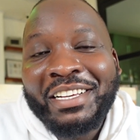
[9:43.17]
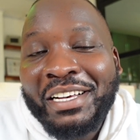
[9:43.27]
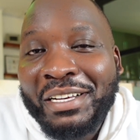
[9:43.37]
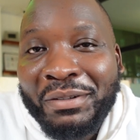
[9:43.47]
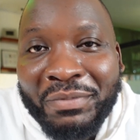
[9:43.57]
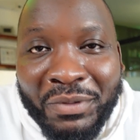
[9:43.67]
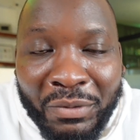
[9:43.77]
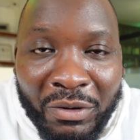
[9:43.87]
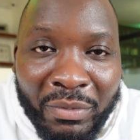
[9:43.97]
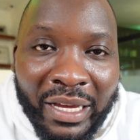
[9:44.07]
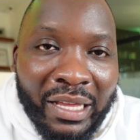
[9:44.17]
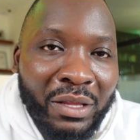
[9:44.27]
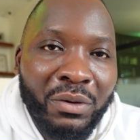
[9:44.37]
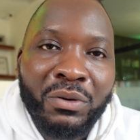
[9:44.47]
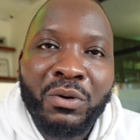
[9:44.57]
one of my
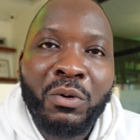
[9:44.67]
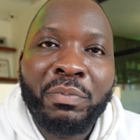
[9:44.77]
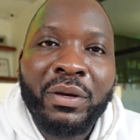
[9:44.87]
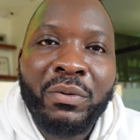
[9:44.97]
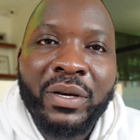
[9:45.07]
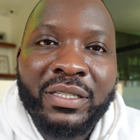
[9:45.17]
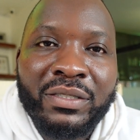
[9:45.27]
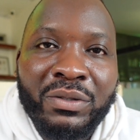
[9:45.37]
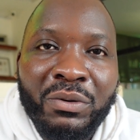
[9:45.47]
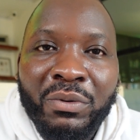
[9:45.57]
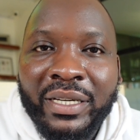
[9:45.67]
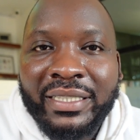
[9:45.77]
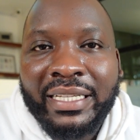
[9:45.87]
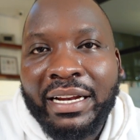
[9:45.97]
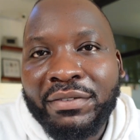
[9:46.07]
other coping ways or
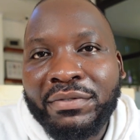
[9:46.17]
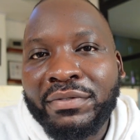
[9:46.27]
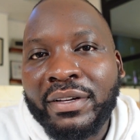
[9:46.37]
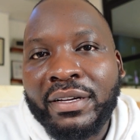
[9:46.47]
ways that I've